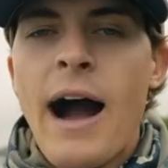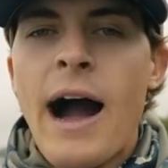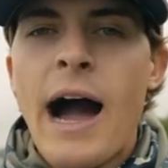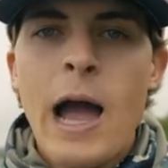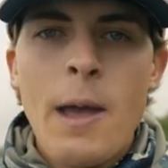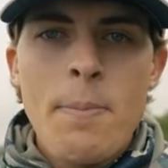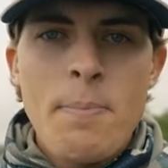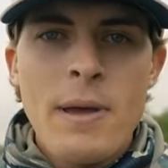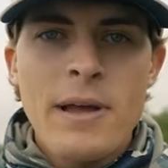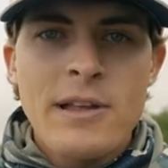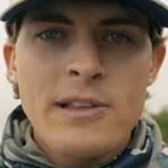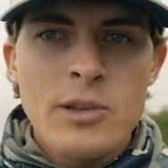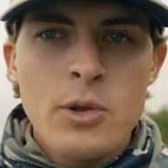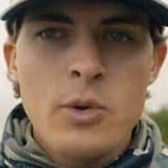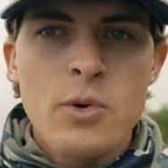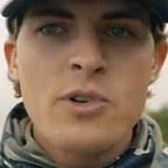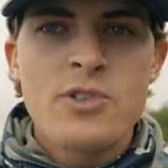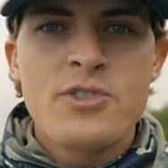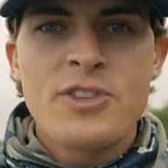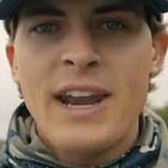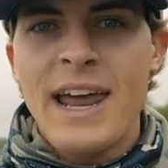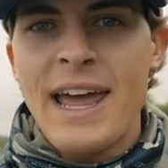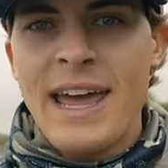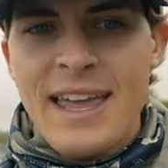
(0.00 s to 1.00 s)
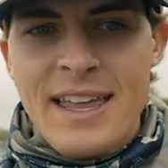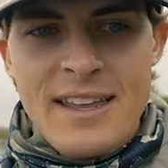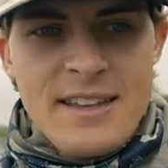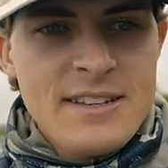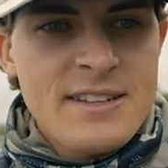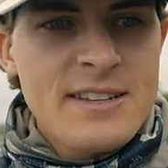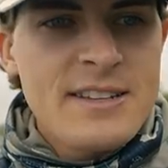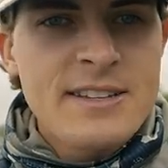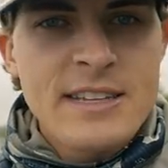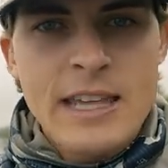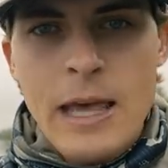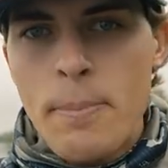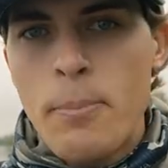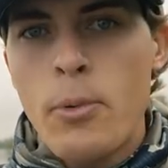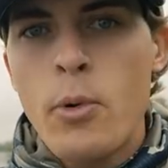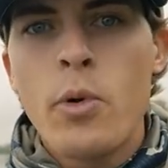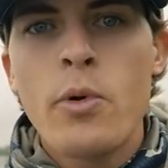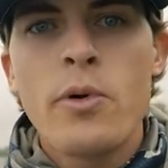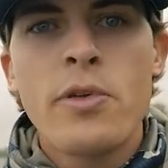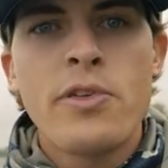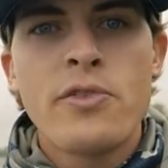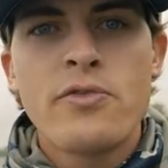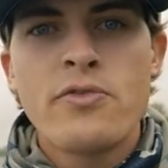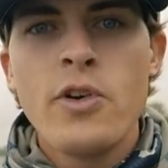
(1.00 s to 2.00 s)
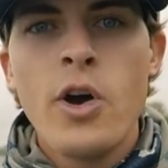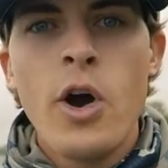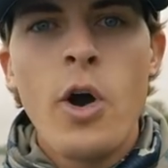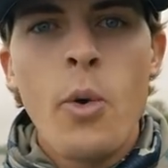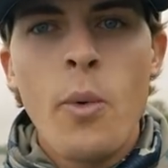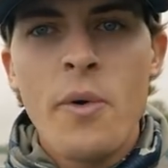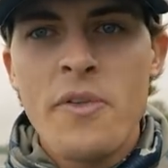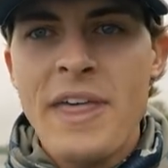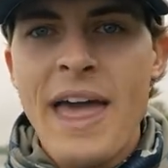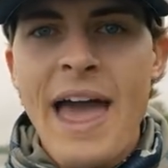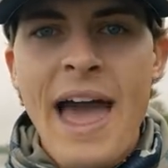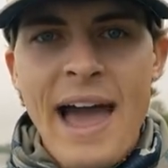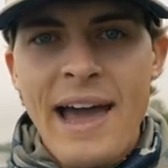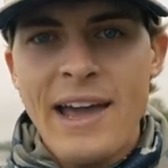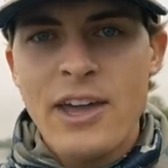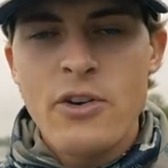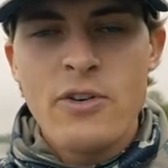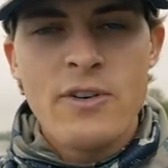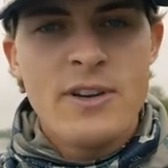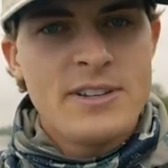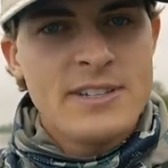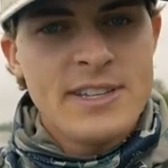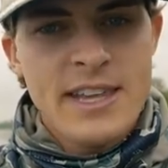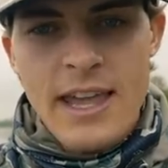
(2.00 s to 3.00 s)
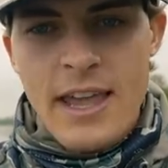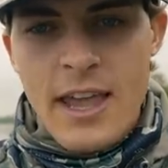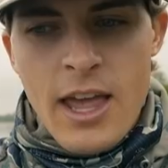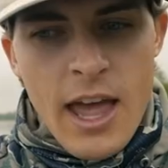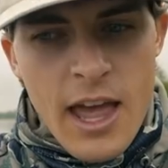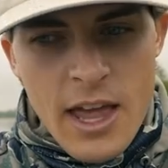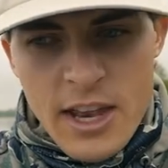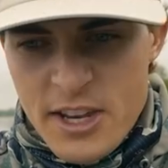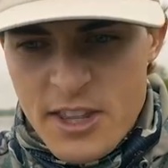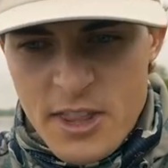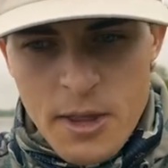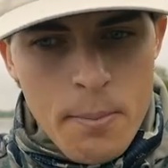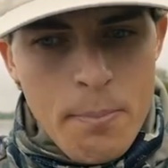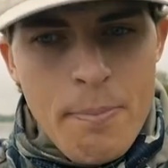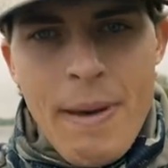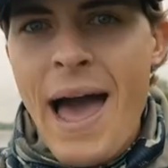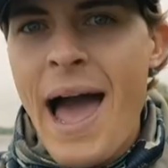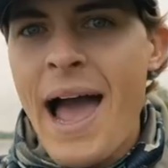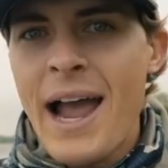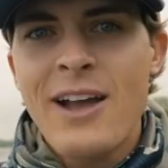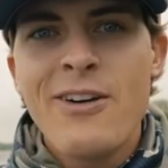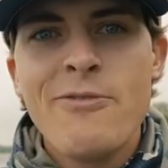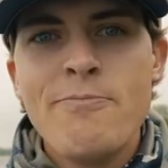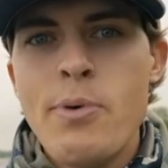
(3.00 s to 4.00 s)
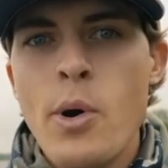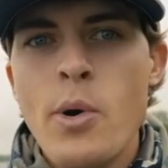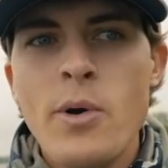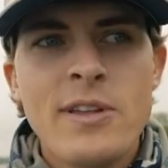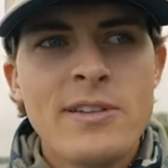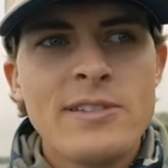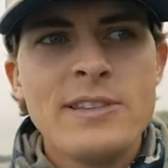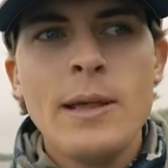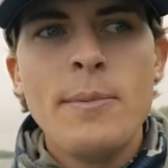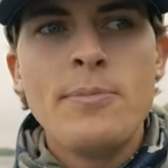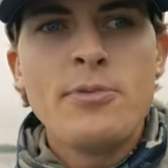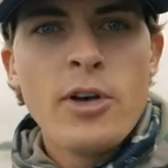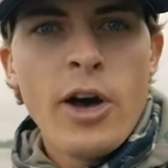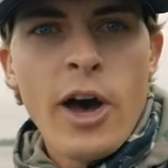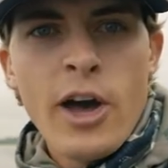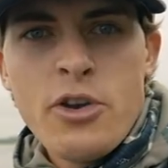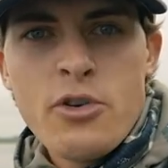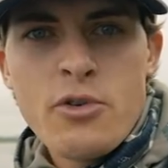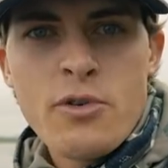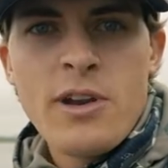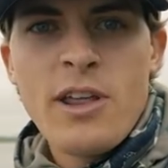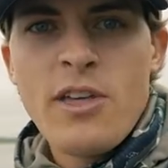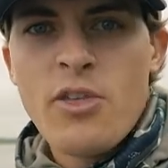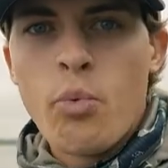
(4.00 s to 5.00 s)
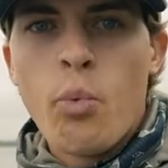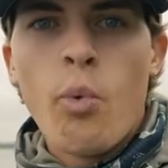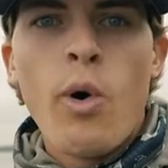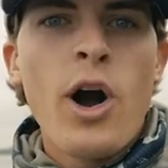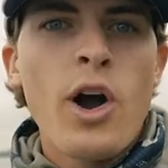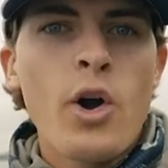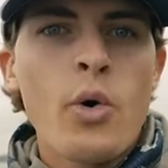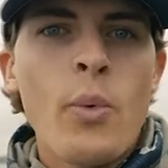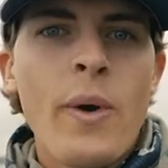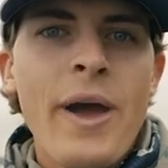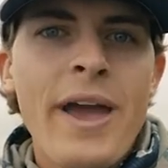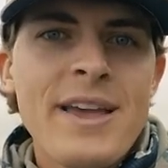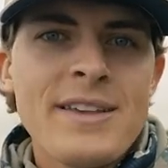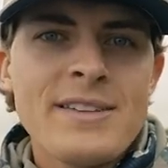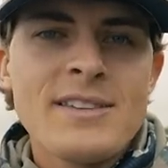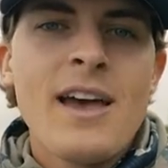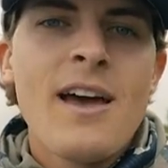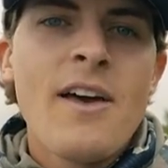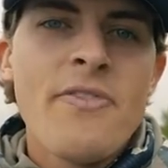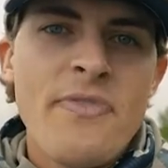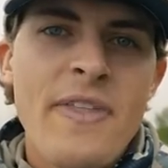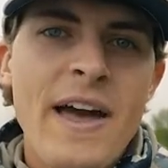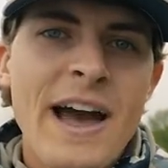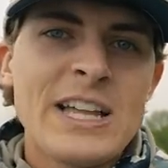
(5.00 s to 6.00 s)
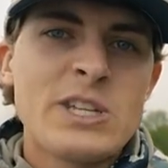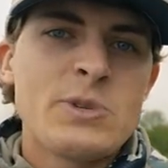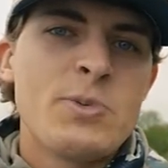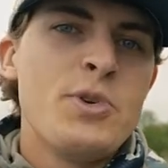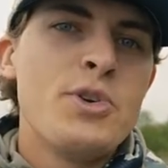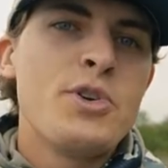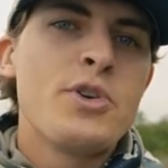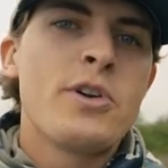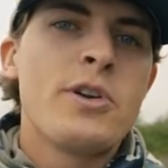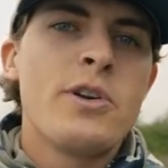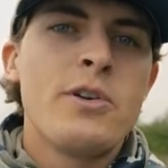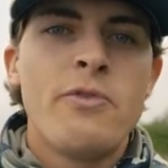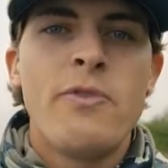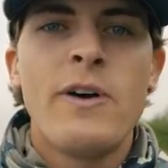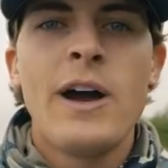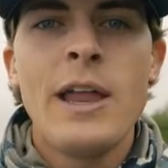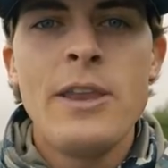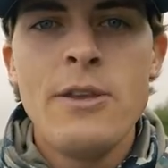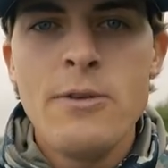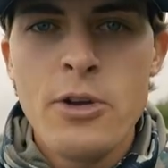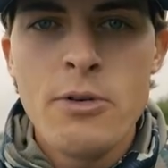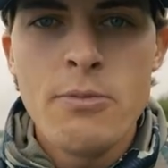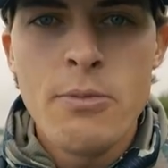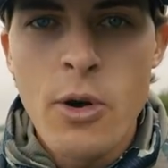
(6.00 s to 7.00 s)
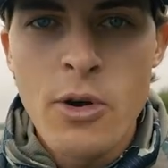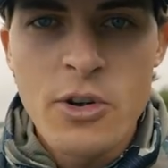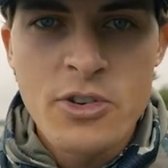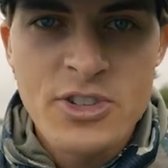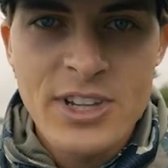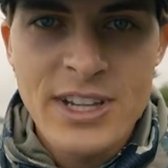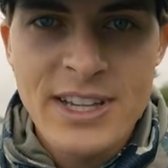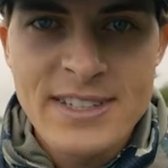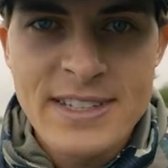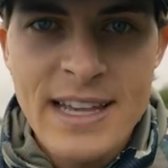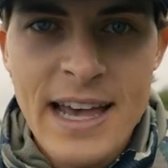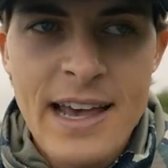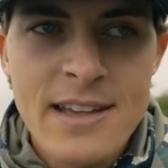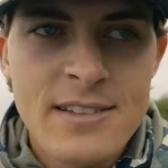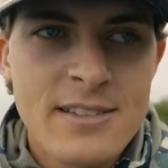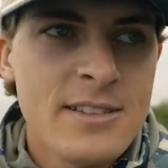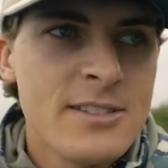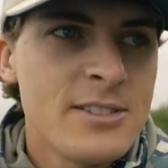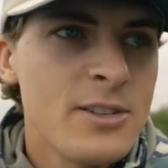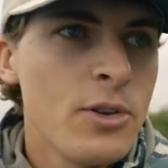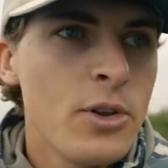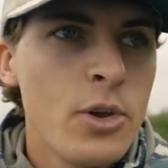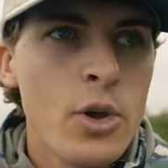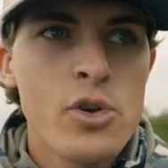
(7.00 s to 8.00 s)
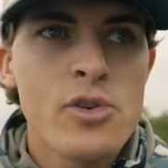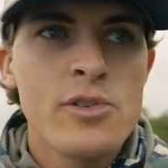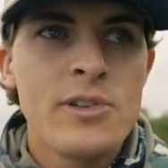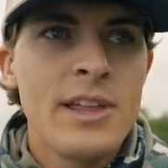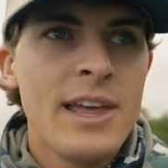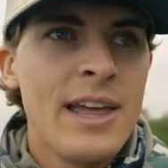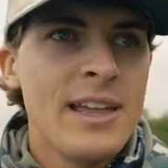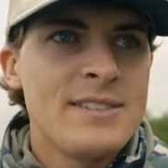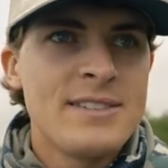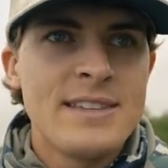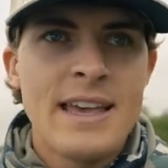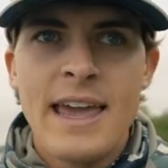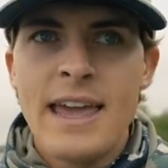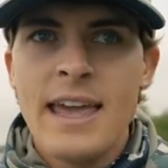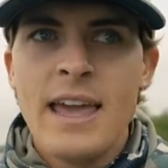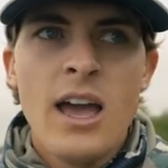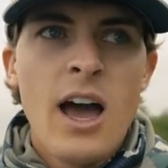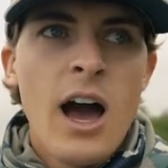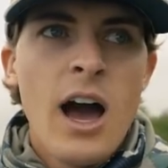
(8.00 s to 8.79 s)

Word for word: I pick lures that I can skip or throw with accuracy to the back of boat slips, underneath walkways. That's where you're gonna find your most success. And so usually it's a,